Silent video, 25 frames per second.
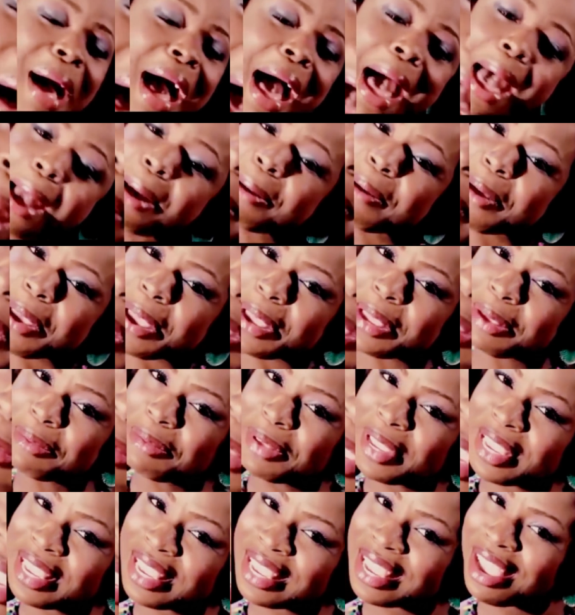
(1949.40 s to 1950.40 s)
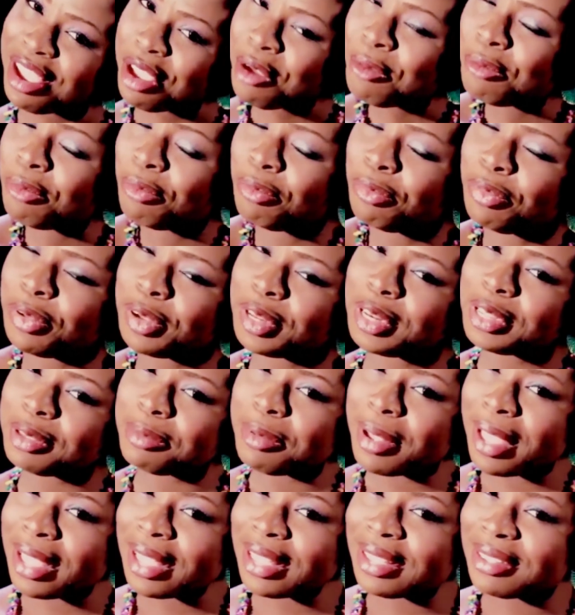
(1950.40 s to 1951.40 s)
about, you know. But I
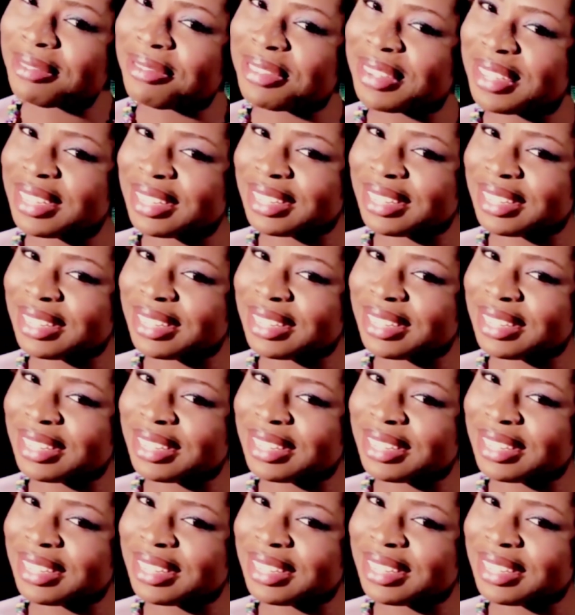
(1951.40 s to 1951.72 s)
know that